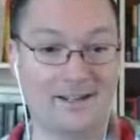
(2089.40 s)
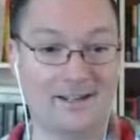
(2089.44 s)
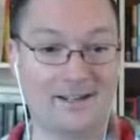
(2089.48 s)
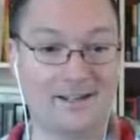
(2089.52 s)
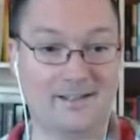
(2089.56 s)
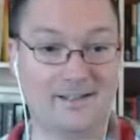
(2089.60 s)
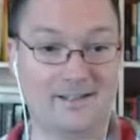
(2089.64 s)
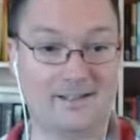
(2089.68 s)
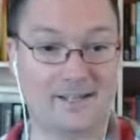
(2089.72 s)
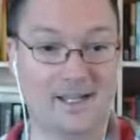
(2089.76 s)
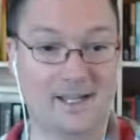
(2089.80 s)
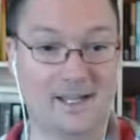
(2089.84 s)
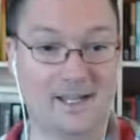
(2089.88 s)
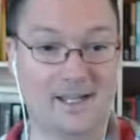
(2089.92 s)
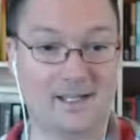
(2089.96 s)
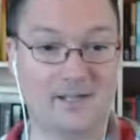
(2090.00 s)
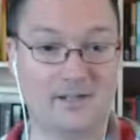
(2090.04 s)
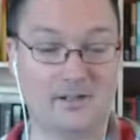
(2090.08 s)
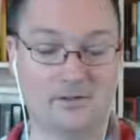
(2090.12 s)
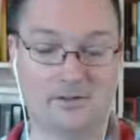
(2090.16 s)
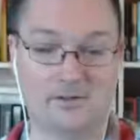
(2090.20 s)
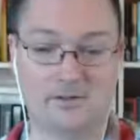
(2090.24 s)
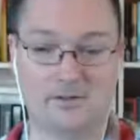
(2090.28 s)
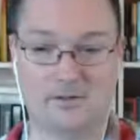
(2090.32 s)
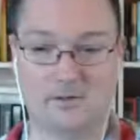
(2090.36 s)

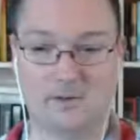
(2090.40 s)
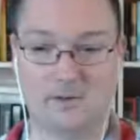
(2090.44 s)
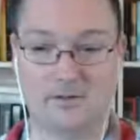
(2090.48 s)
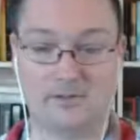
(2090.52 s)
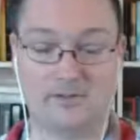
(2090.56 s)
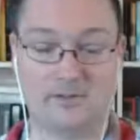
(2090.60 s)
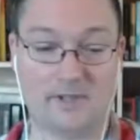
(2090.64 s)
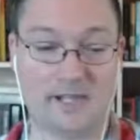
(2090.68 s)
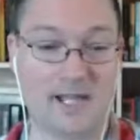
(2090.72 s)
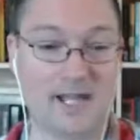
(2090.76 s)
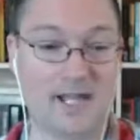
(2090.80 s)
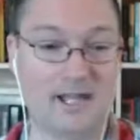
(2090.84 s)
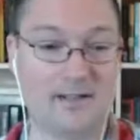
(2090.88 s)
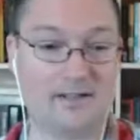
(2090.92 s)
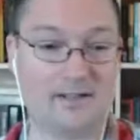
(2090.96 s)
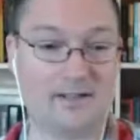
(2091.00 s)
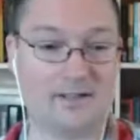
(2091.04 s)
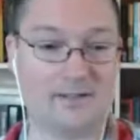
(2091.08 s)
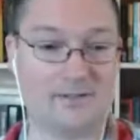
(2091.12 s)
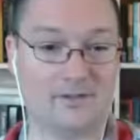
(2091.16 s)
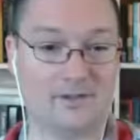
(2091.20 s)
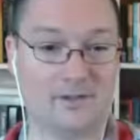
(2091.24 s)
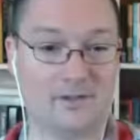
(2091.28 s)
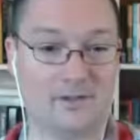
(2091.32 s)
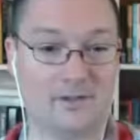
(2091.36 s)
said, you've been flagged
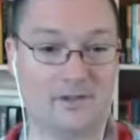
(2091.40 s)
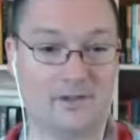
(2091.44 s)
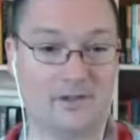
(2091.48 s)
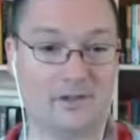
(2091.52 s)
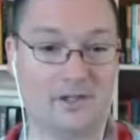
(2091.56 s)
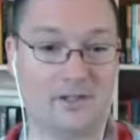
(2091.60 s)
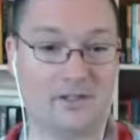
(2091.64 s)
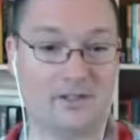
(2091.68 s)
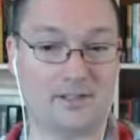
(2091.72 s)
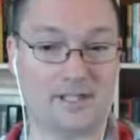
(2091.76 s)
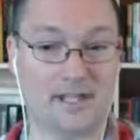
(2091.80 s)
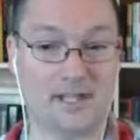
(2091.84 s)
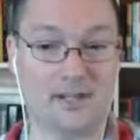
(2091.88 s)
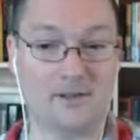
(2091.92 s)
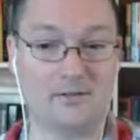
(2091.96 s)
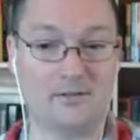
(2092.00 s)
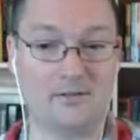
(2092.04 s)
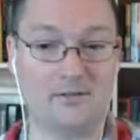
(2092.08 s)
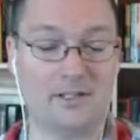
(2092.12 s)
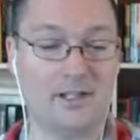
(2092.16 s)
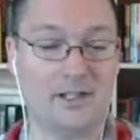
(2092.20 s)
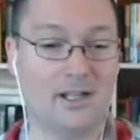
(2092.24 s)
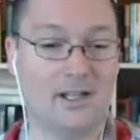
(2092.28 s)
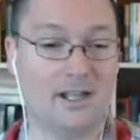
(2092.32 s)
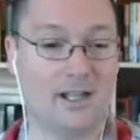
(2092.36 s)
and so you're shut down.